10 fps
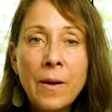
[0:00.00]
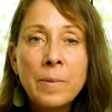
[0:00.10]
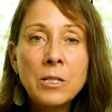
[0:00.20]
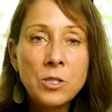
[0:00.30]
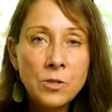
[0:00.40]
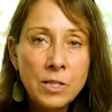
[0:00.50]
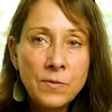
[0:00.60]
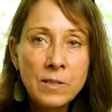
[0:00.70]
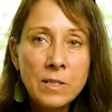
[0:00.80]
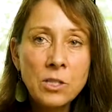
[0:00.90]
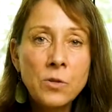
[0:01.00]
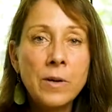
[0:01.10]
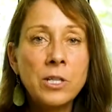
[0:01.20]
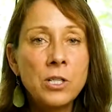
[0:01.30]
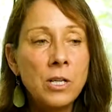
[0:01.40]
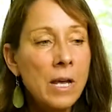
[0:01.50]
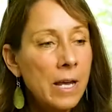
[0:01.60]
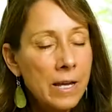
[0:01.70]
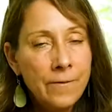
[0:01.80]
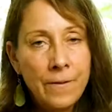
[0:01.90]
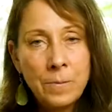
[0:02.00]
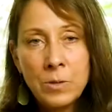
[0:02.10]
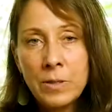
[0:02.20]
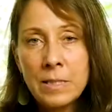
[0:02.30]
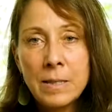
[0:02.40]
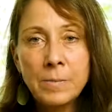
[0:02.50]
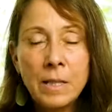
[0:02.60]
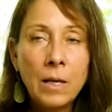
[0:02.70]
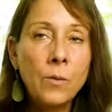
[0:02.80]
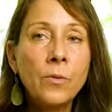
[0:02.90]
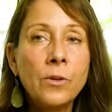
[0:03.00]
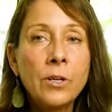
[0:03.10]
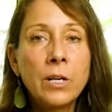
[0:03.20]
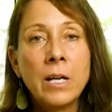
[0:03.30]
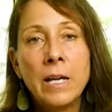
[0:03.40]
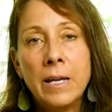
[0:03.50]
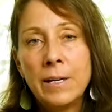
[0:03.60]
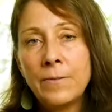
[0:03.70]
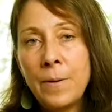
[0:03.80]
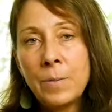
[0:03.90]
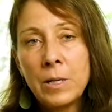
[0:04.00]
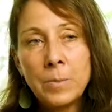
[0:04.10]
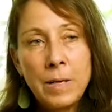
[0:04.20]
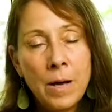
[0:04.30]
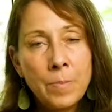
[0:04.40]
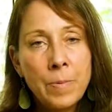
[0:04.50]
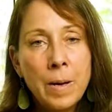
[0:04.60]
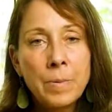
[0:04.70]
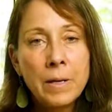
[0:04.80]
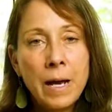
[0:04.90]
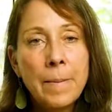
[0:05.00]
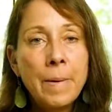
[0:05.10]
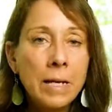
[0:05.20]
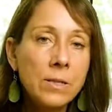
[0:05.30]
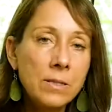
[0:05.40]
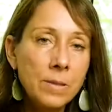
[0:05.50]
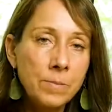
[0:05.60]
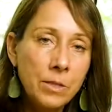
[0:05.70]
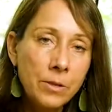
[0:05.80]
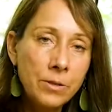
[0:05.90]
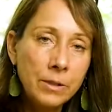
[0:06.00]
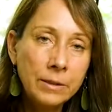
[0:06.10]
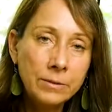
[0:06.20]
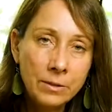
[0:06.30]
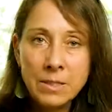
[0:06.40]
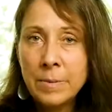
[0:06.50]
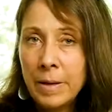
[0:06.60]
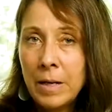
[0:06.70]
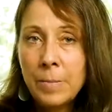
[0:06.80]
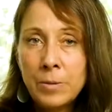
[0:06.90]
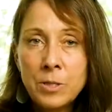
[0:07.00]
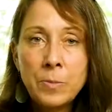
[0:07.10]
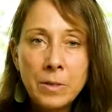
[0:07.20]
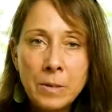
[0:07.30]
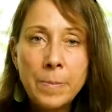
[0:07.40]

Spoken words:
I'm in a stressful situation, if I'm doing something at work, if I'm going to be out in public, I might use some deodorant or some antiperspirant,